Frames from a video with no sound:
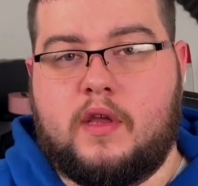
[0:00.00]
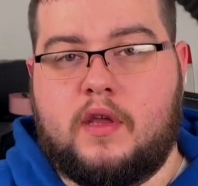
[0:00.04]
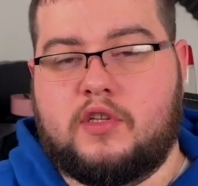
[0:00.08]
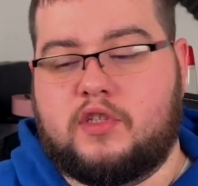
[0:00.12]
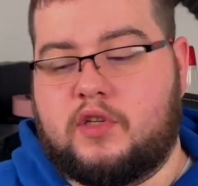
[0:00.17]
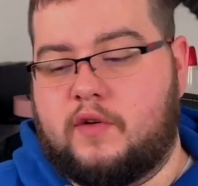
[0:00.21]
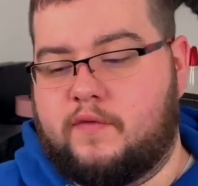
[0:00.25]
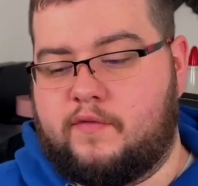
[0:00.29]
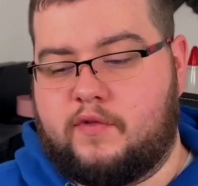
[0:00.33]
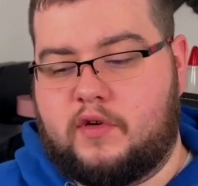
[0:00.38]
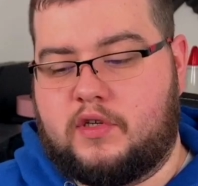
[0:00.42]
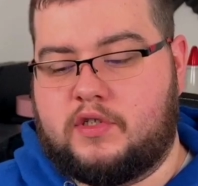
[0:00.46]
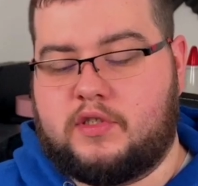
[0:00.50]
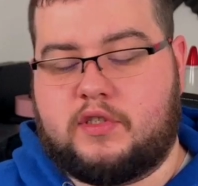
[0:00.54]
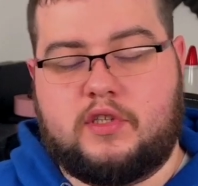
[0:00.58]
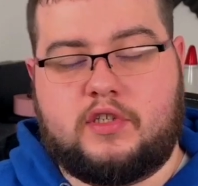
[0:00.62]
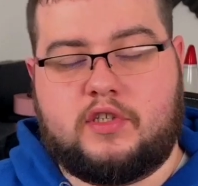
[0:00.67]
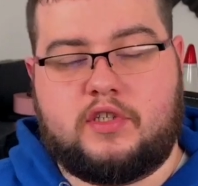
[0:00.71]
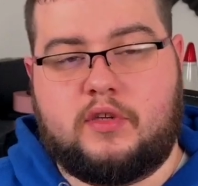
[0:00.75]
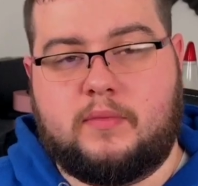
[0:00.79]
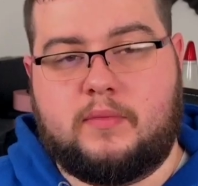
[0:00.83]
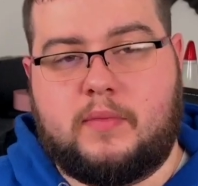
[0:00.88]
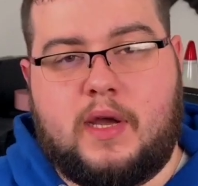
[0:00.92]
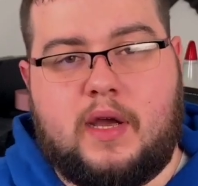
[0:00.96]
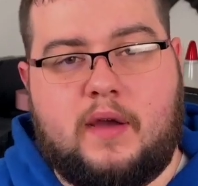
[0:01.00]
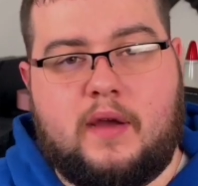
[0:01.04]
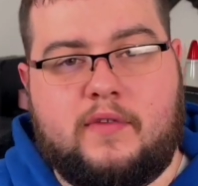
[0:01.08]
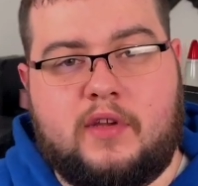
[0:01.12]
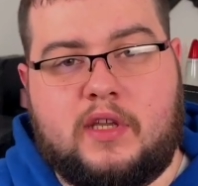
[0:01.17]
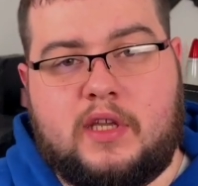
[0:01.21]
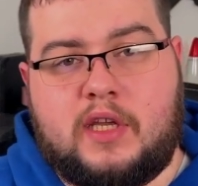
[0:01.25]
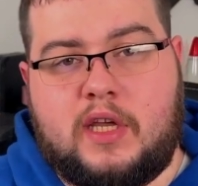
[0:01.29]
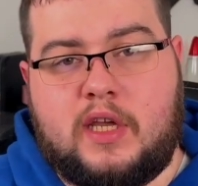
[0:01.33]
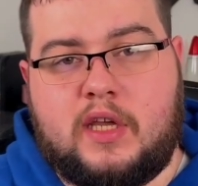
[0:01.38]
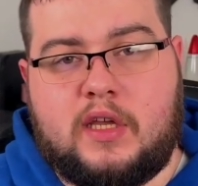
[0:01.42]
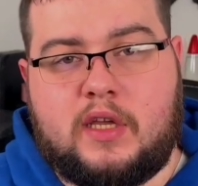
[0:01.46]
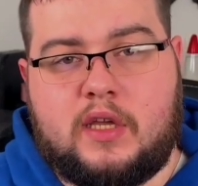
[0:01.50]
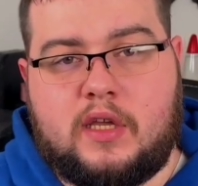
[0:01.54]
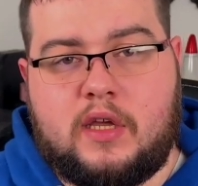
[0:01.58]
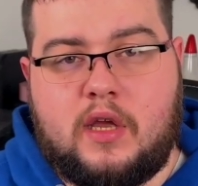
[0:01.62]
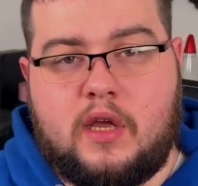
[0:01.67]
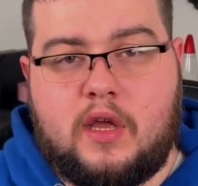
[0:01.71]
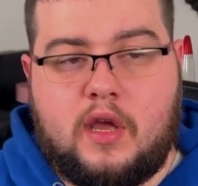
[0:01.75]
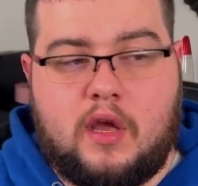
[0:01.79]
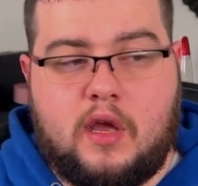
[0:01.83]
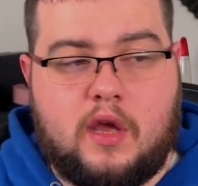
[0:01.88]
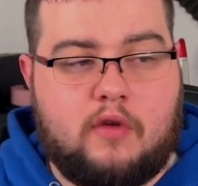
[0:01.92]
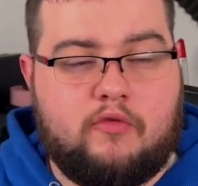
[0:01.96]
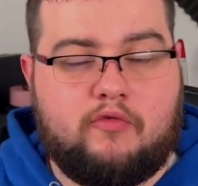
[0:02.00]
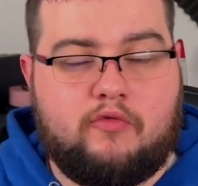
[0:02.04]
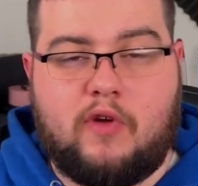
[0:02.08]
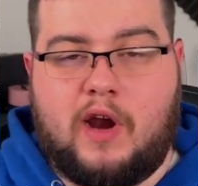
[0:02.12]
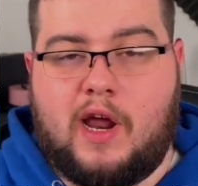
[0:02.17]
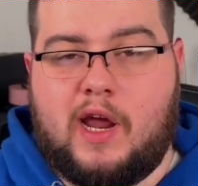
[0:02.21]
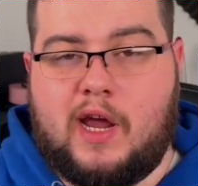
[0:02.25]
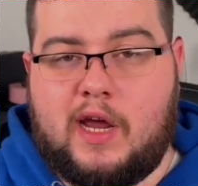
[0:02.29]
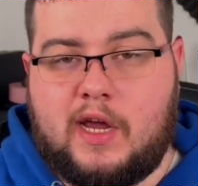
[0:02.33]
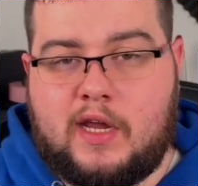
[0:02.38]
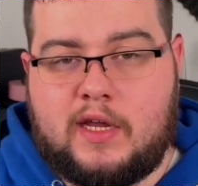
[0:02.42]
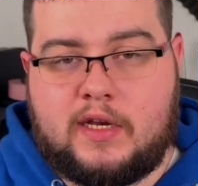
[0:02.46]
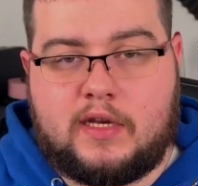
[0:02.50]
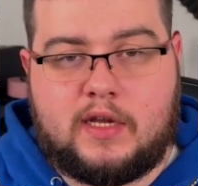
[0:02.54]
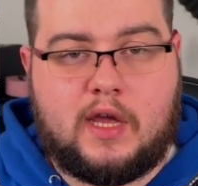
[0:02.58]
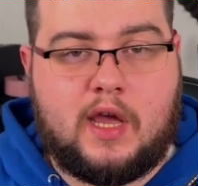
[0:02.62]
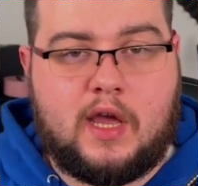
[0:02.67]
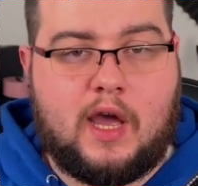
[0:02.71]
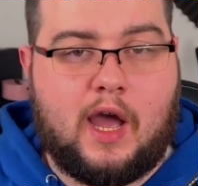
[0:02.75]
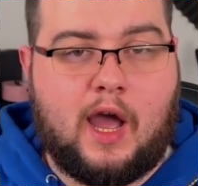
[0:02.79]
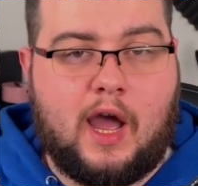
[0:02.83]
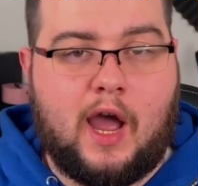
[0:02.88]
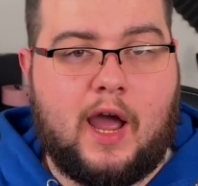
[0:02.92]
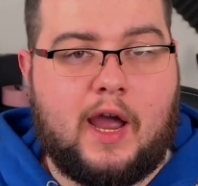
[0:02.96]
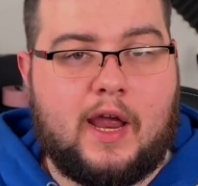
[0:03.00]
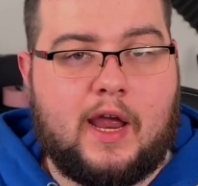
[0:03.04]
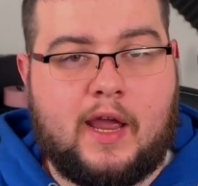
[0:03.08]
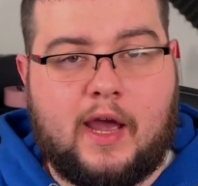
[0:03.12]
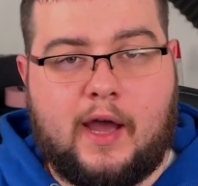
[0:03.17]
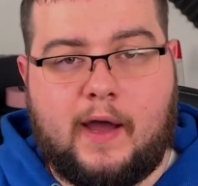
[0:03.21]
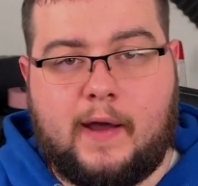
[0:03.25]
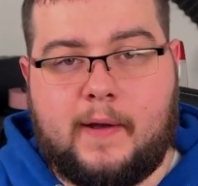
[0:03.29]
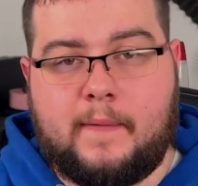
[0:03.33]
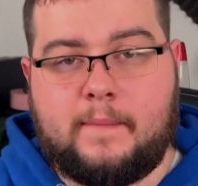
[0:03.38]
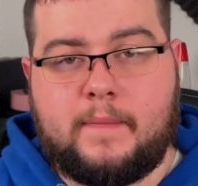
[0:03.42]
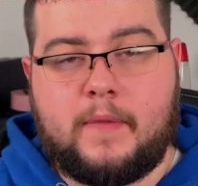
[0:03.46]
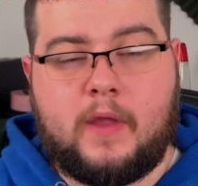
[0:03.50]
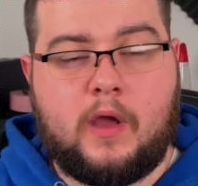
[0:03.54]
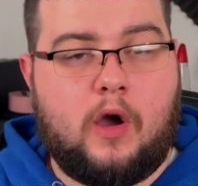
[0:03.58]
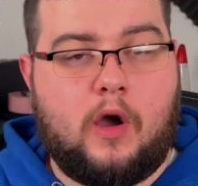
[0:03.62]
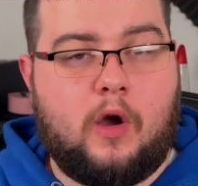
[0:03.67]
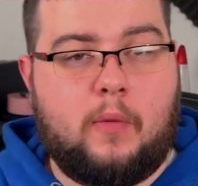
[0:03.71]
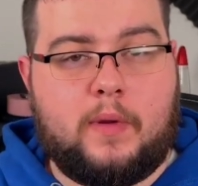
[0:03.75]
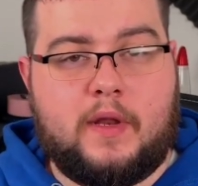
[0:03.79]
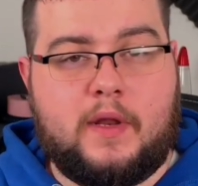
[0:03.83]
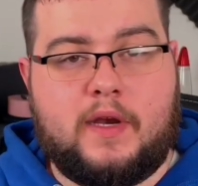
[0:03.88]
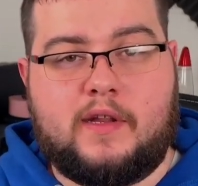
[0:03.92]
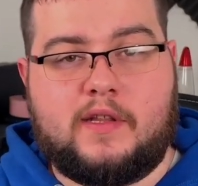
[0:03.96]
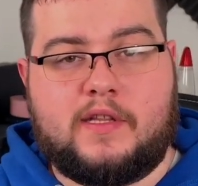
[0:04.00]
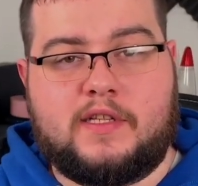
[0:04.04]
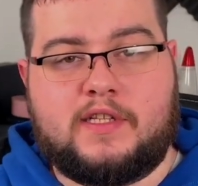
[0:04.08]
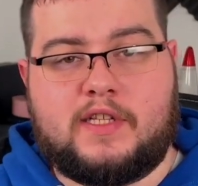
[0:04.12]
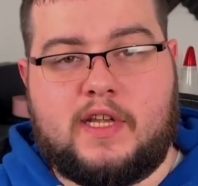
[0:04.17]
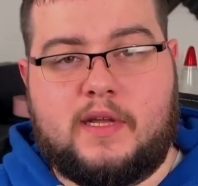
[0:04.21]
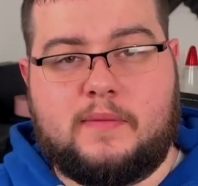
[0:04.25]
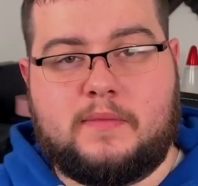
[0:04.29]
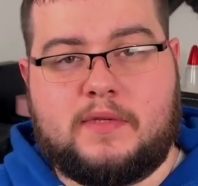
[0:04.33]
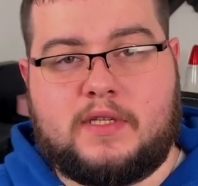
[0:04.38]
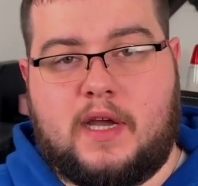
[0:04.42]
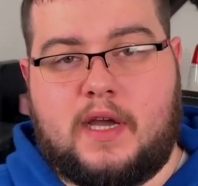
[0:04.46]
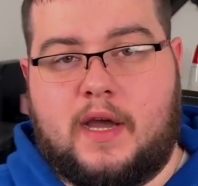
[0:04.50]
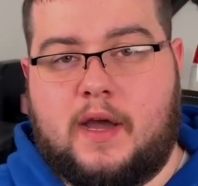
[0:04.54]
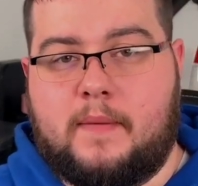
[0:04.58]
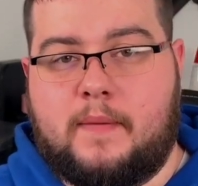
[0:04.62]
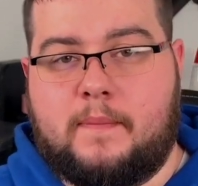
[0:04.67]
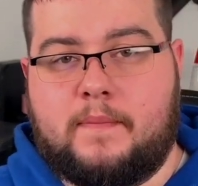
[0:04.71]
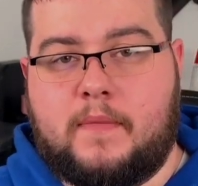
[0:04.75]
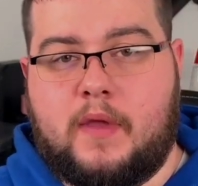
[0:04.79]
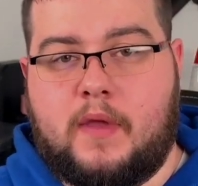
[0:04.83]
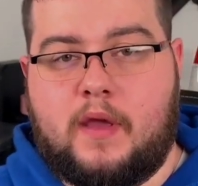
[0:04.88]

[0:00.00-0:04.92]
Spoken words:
So for instance, you might have a kick, a ride, a hi-hat, all playing at the same time.